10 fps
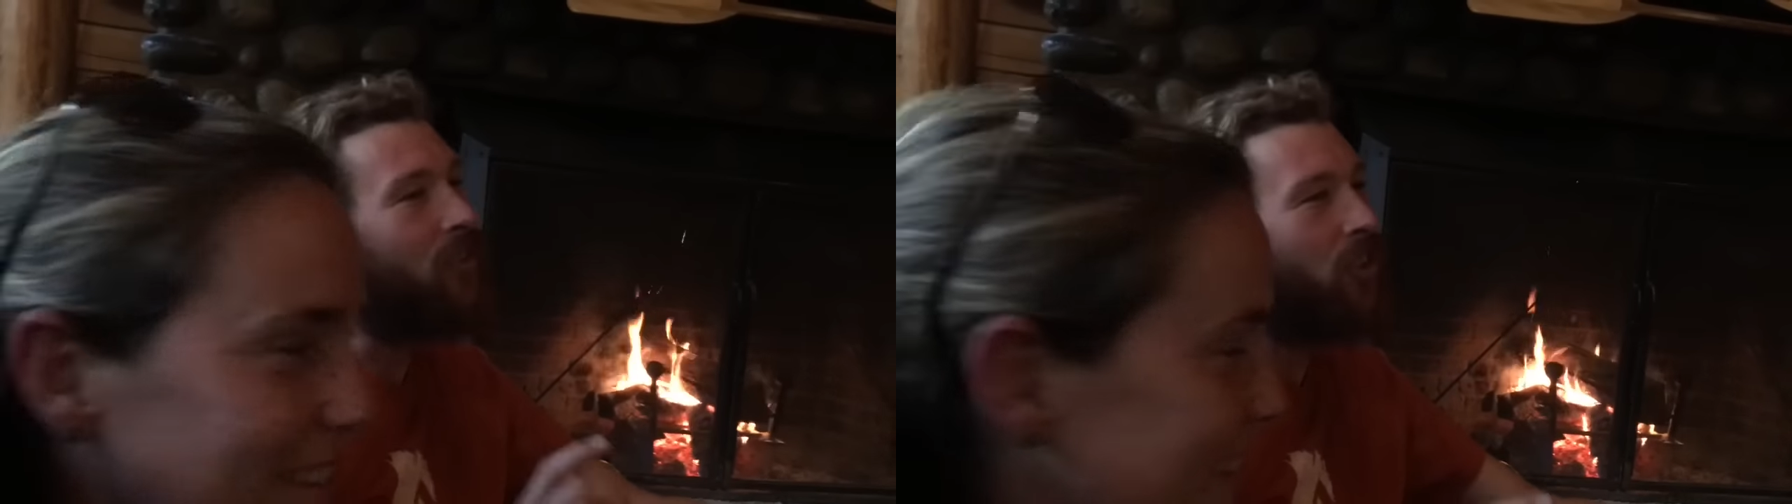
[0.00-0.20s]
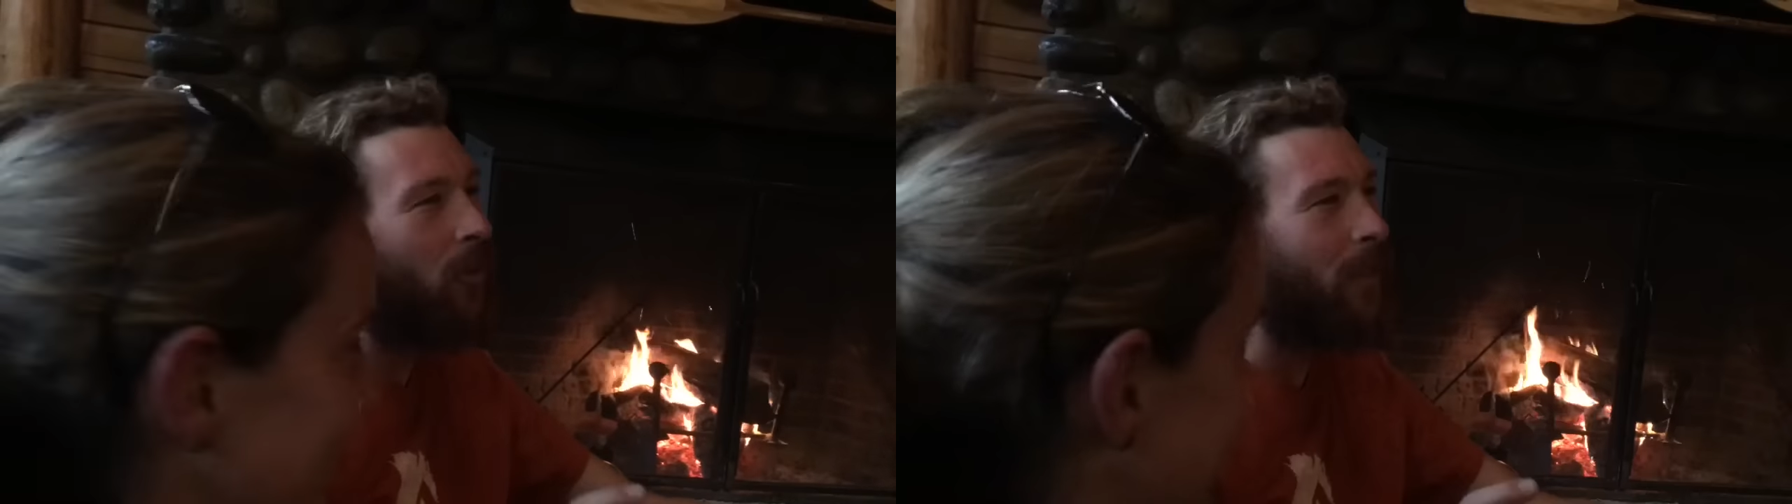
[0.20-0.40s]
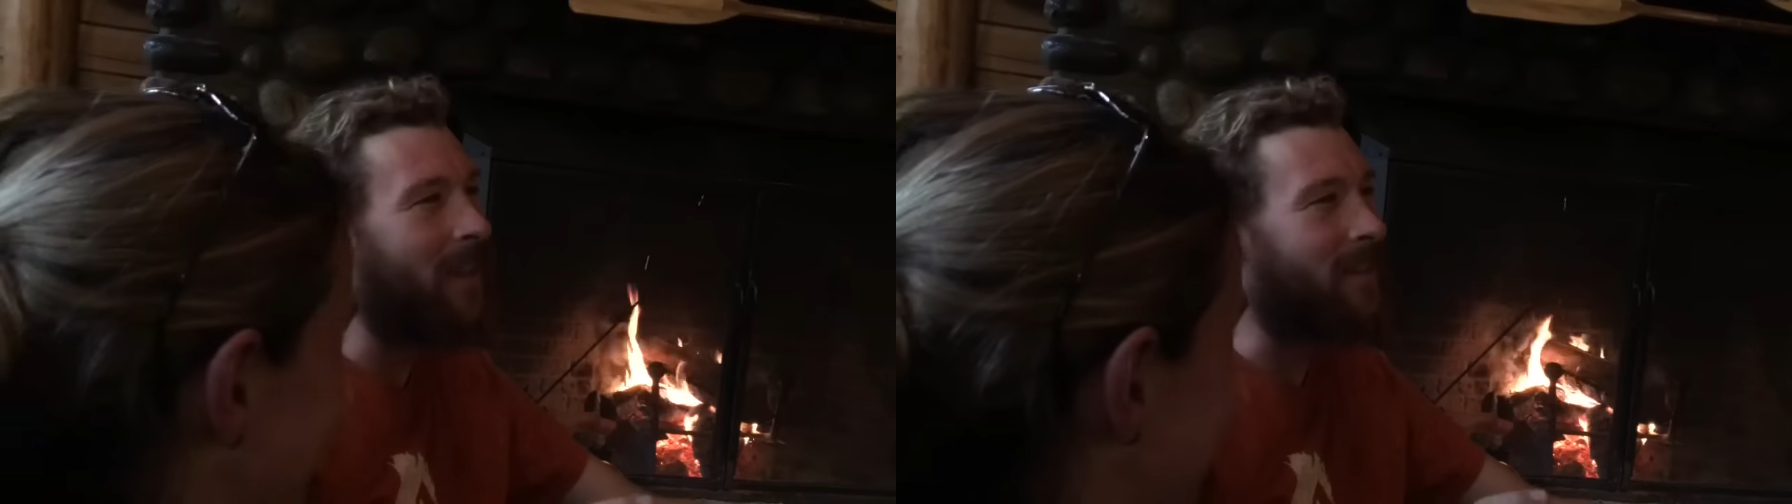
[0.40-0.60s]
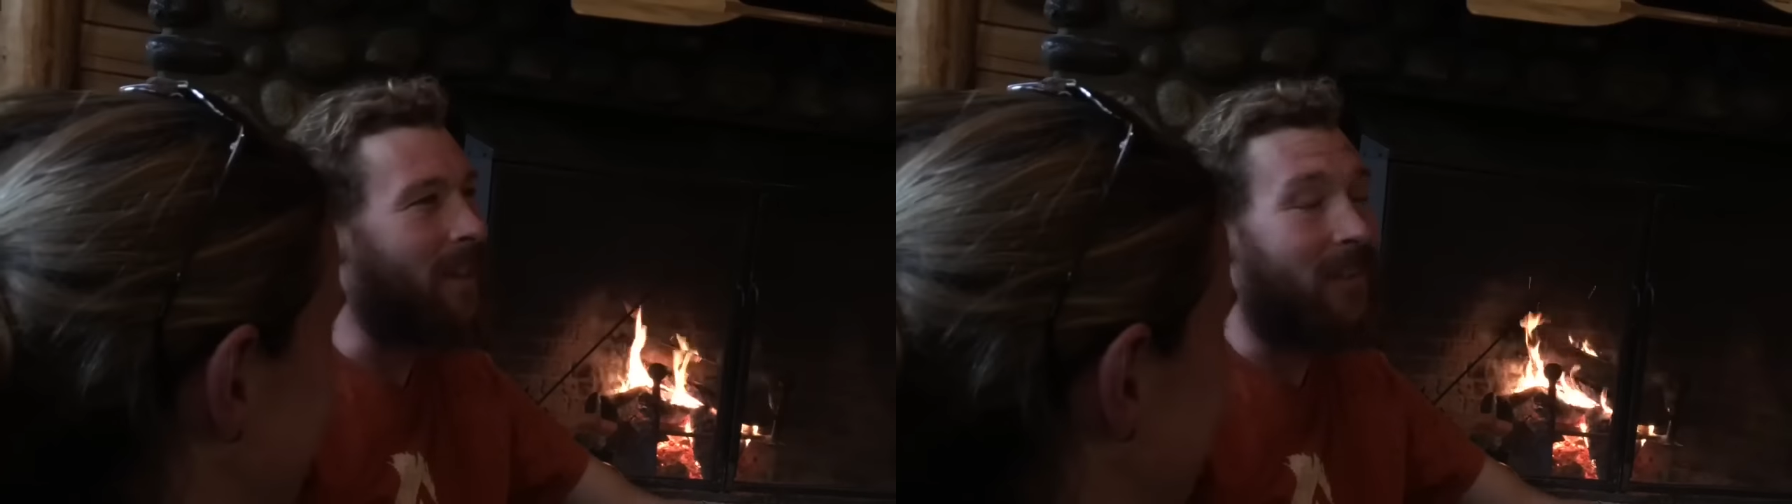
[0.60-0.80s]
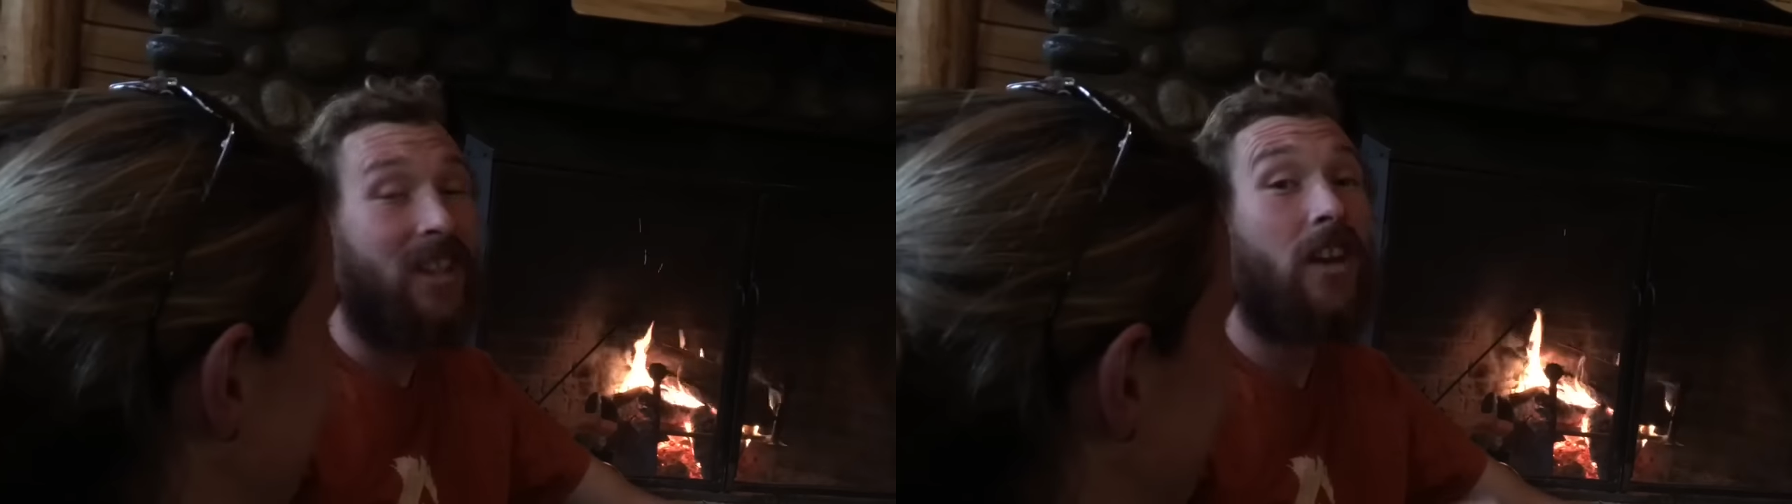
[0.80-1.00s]
not
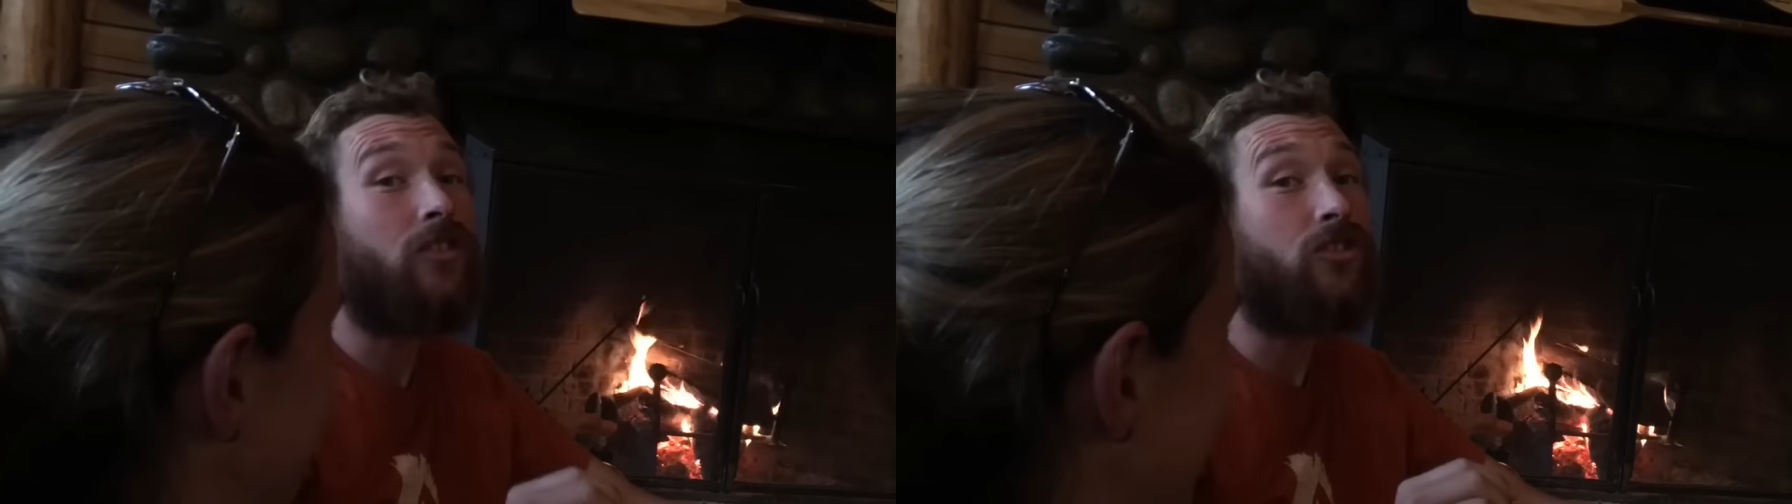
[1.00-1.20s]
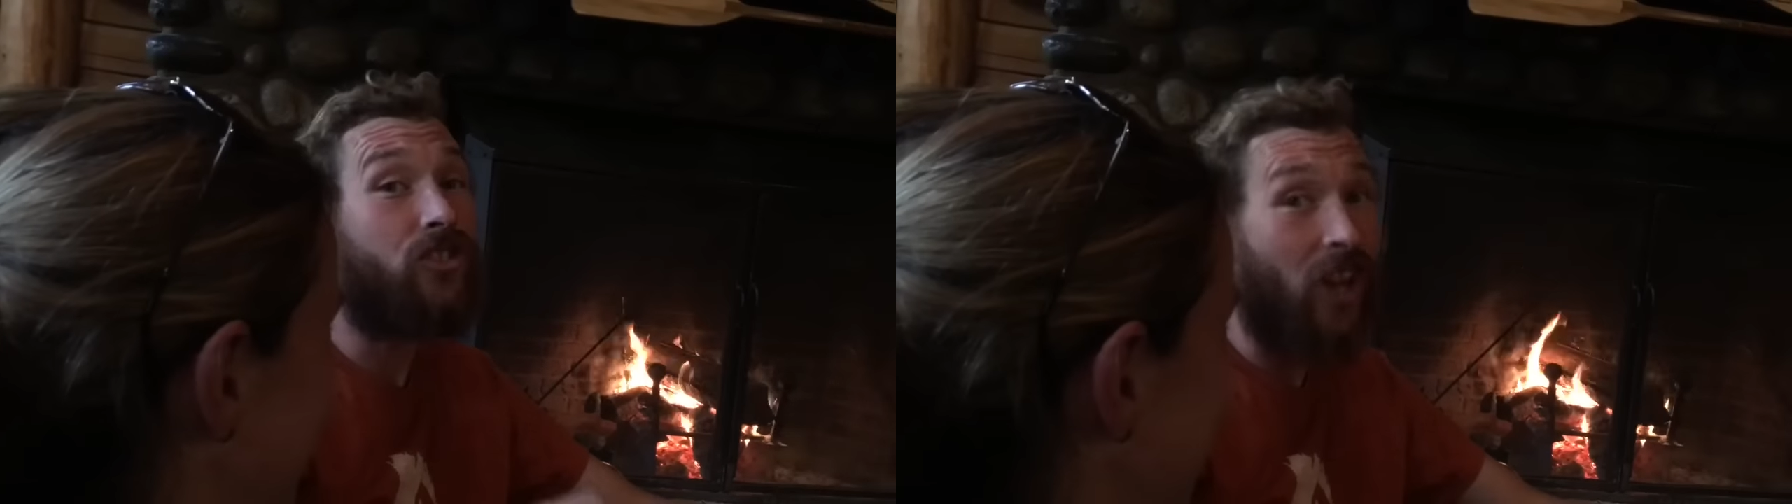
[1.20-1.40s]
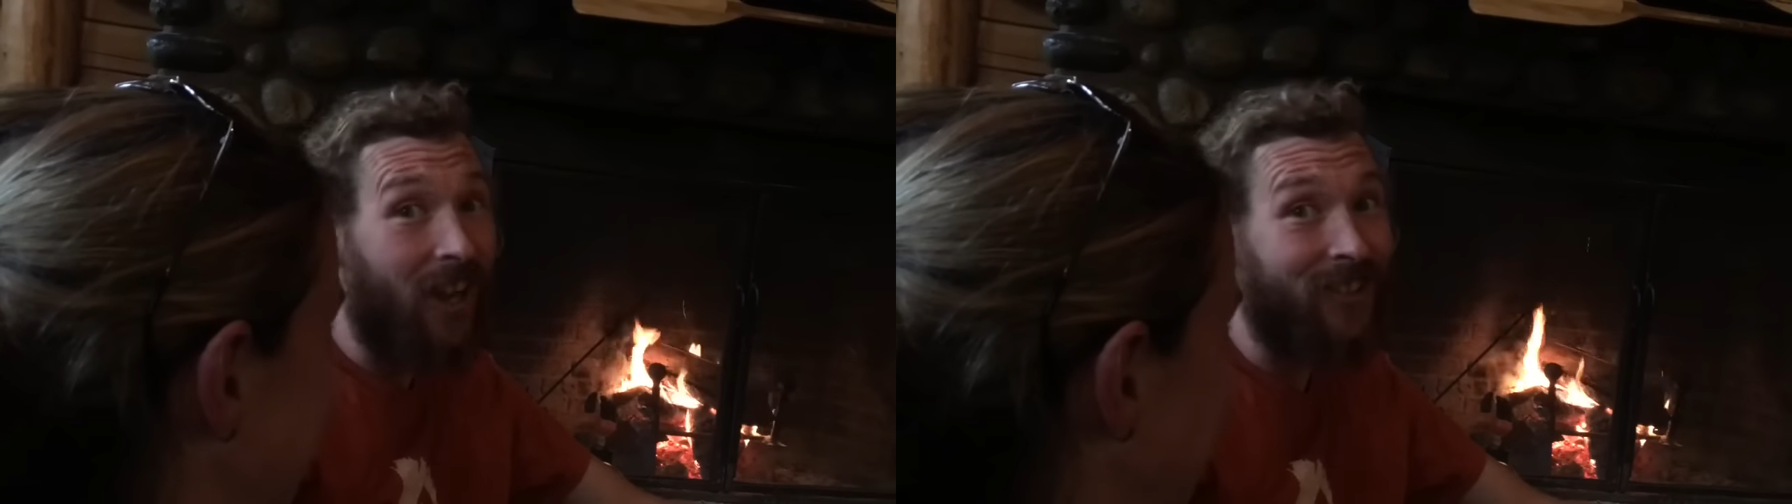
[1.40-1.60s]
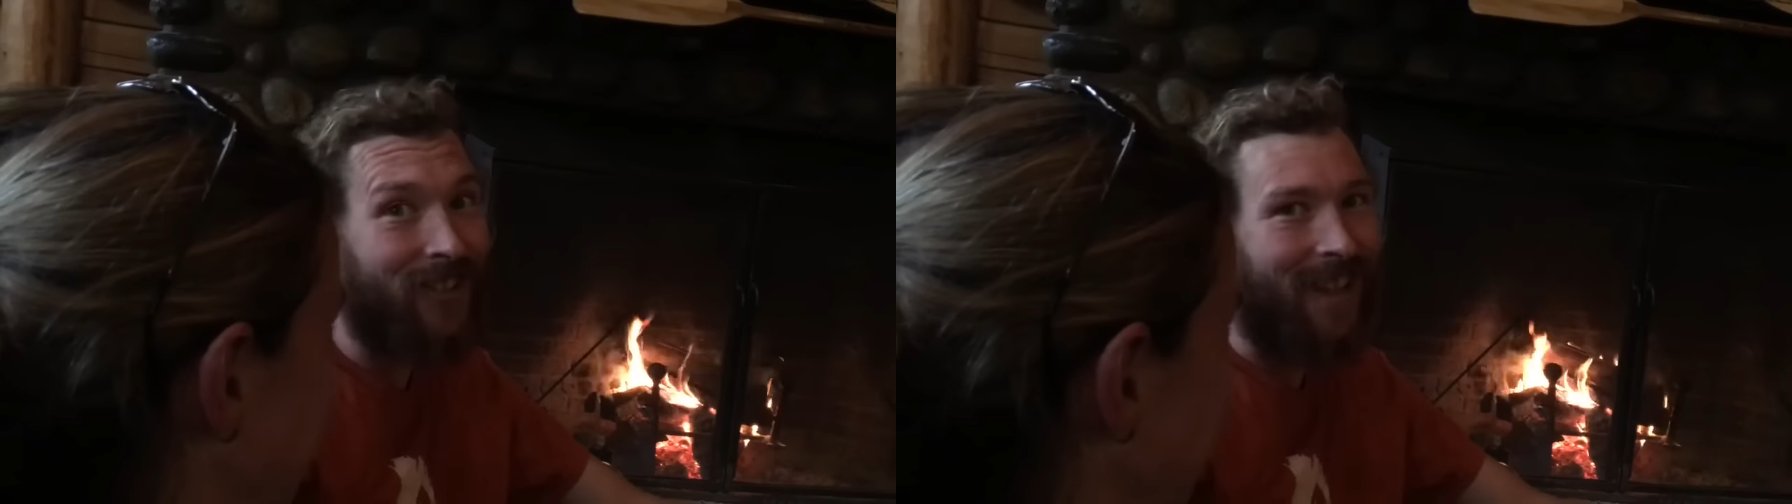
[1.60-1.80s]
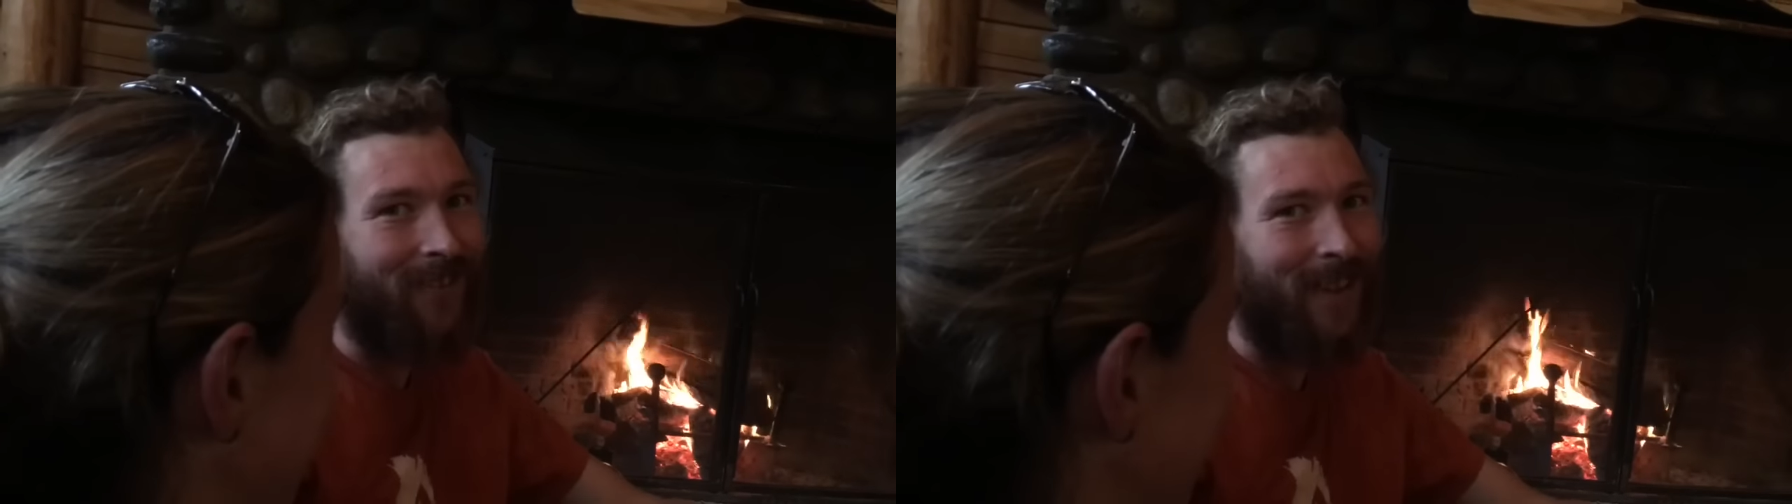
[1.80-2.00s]
Thanksgiving, not
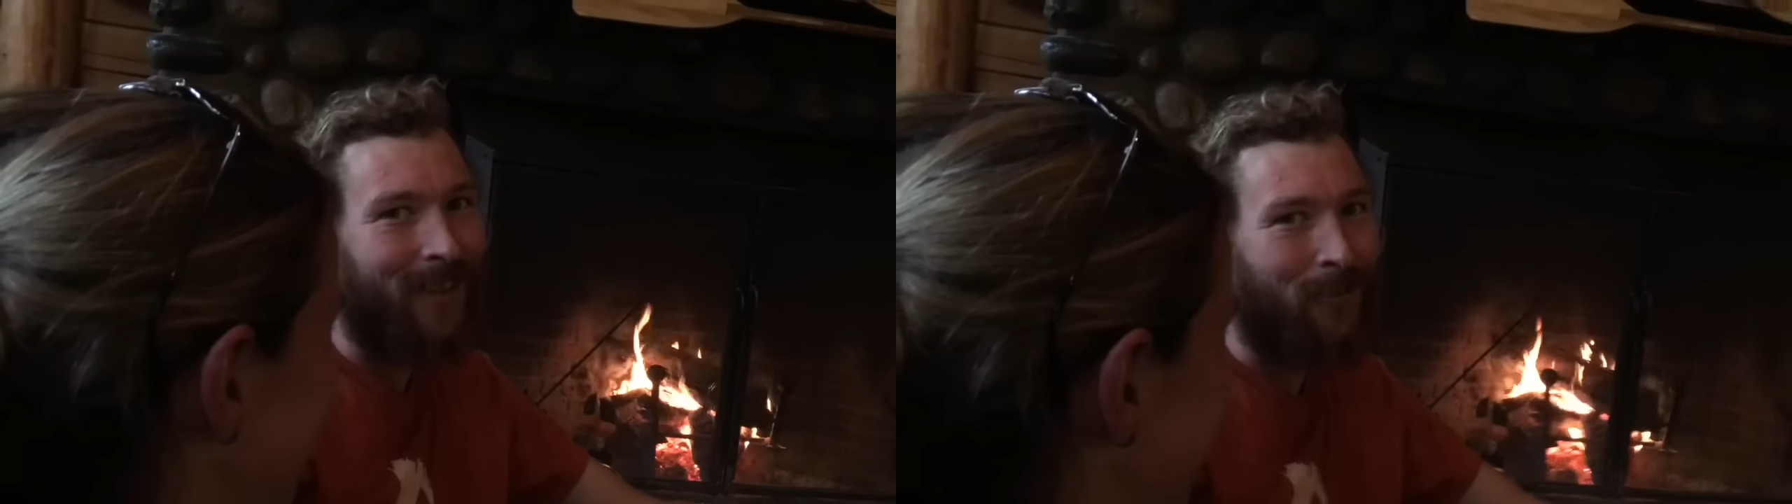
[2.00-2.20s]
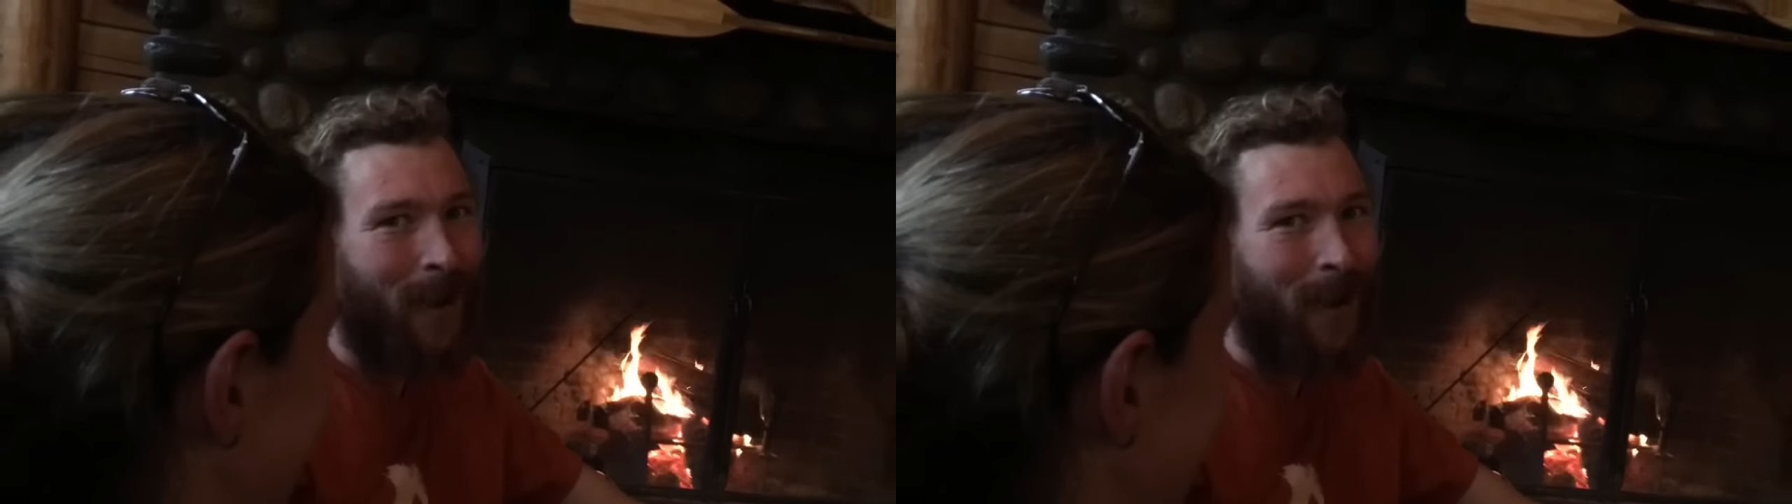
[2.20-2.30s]
JustGiving